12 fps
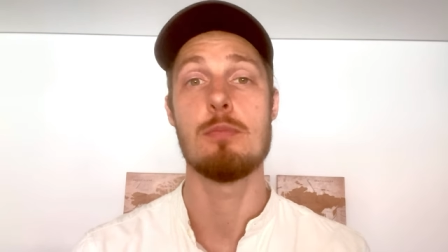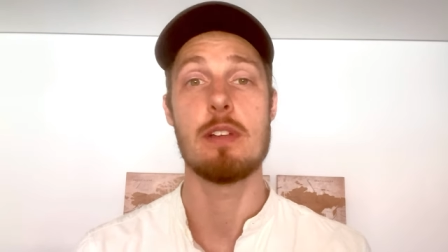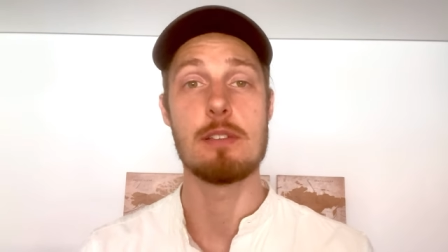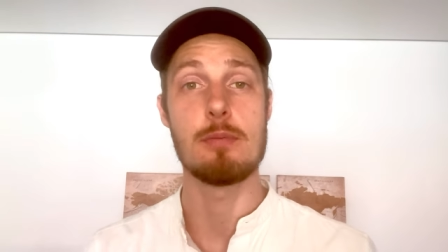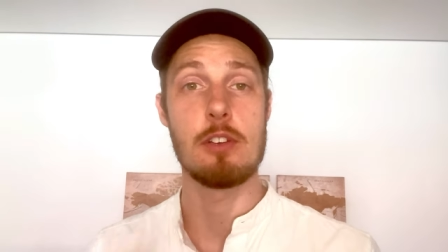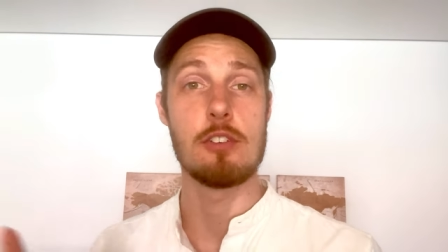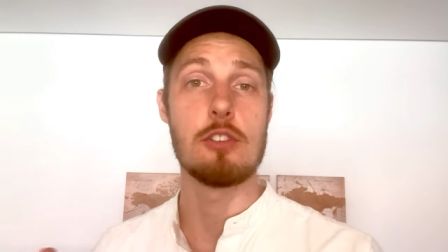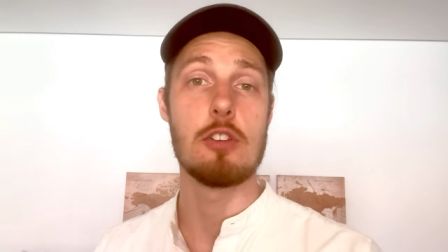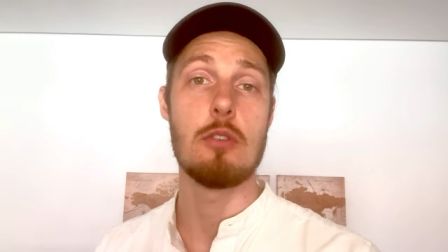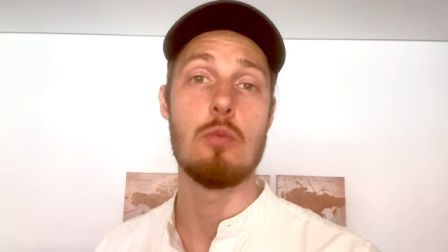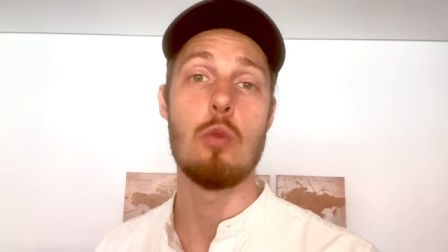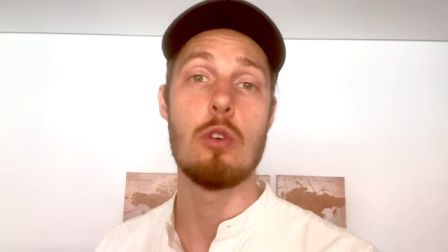place because you
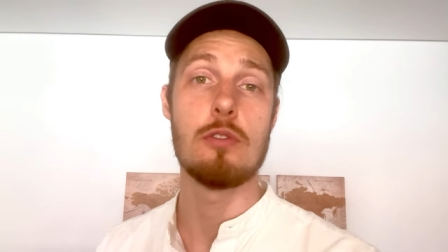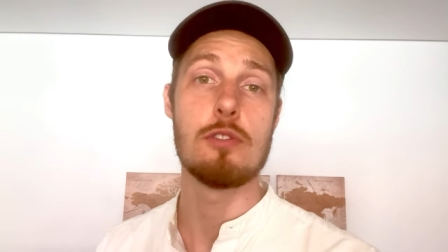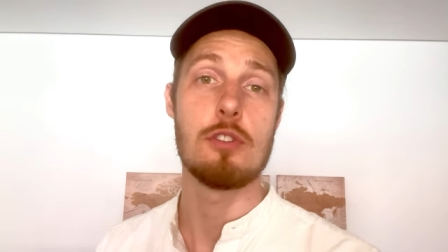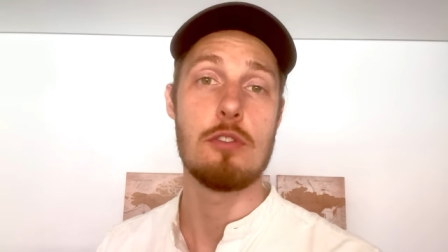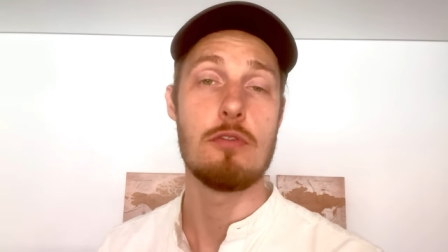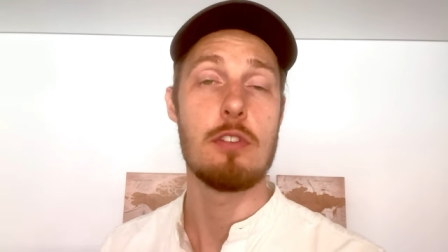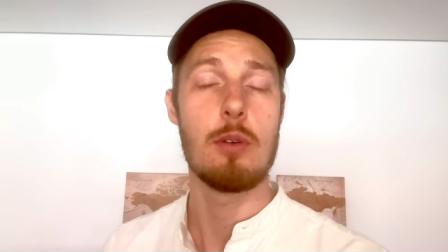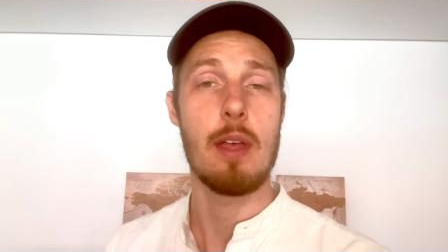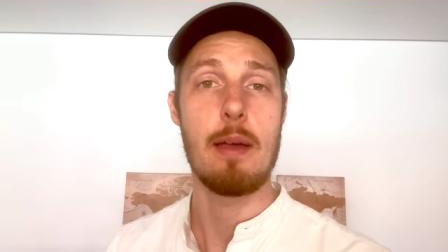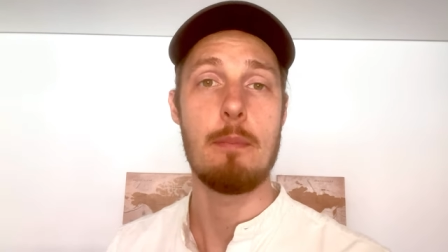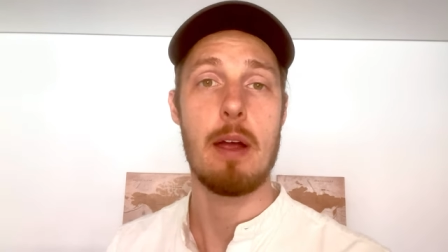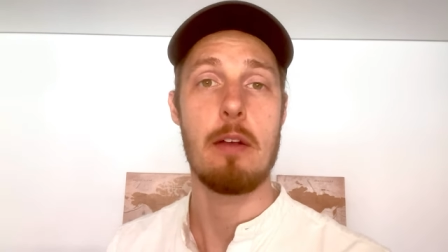don't want to feel
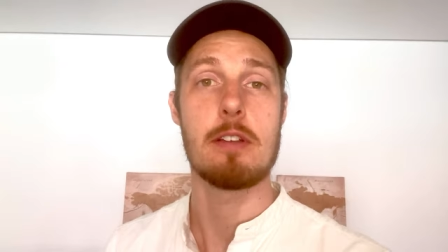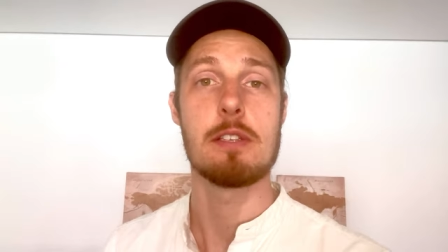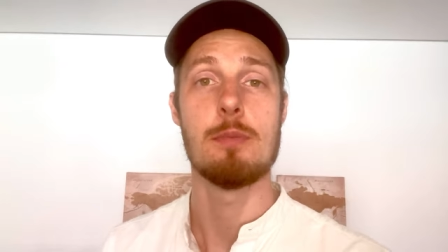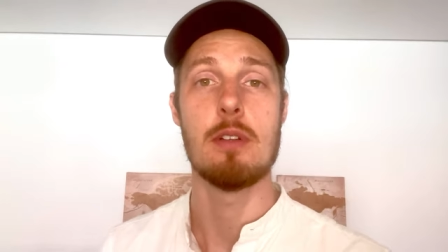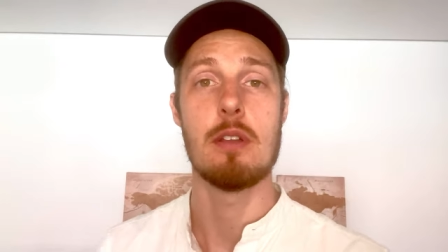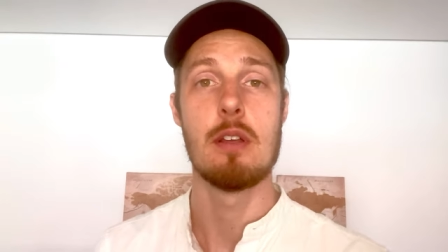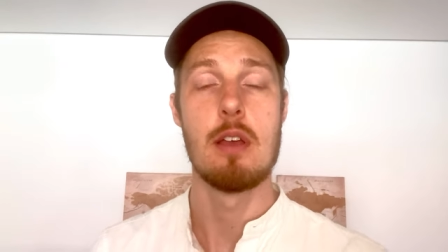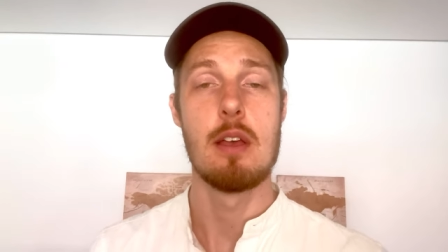that embarrassment,